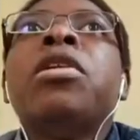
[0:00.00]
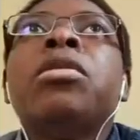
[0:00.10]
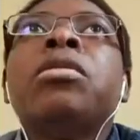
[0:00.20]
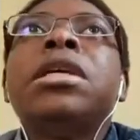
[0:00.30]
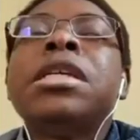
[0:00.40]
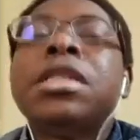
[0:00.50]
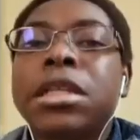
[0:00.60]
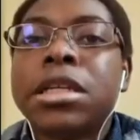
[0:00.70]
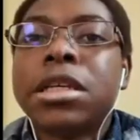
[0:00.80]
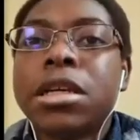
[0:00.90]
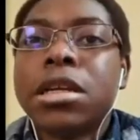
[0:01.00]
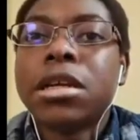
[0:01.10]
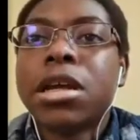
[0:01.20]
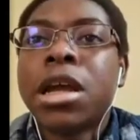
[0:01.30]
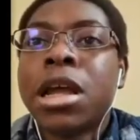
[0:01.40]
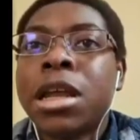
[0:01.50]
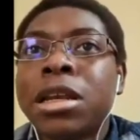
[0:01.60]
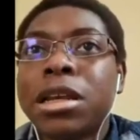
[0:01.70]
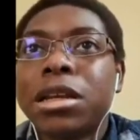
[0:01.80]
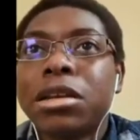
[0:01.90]
easily, and
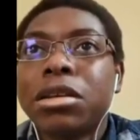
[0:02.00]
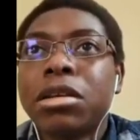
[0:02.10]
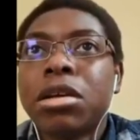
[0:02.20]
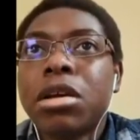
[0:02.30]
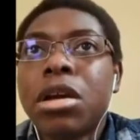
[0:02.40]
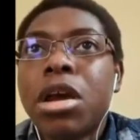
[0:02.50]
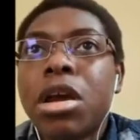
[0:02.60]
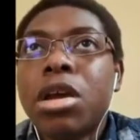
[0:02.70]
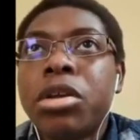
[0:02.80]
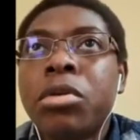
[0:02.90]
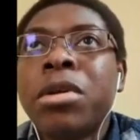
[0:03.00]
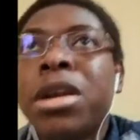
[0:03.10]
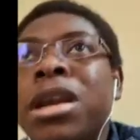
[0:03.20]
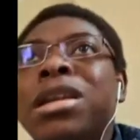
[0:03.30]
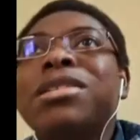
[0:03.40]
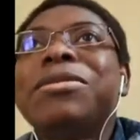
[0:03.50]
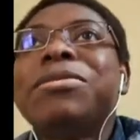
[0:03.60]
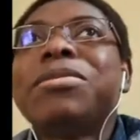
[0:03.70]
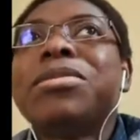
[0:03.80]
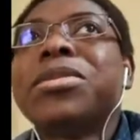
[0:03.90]
you wouldn't.
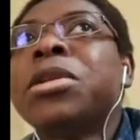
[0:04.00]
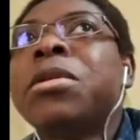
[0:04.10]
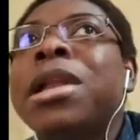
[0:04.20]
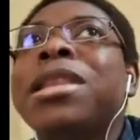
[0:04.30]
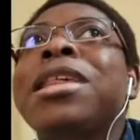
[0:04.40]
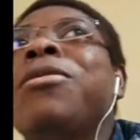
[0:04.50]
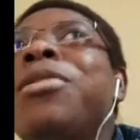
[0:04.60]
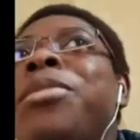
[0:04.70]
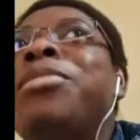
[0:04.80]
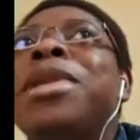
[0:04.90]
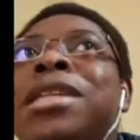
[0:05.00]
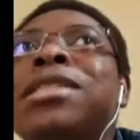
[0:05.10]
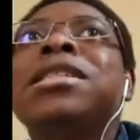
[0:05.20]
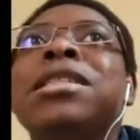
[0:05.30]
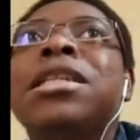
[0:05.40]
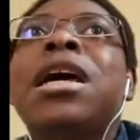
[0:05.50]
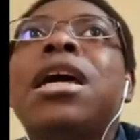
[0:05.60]
There will be places that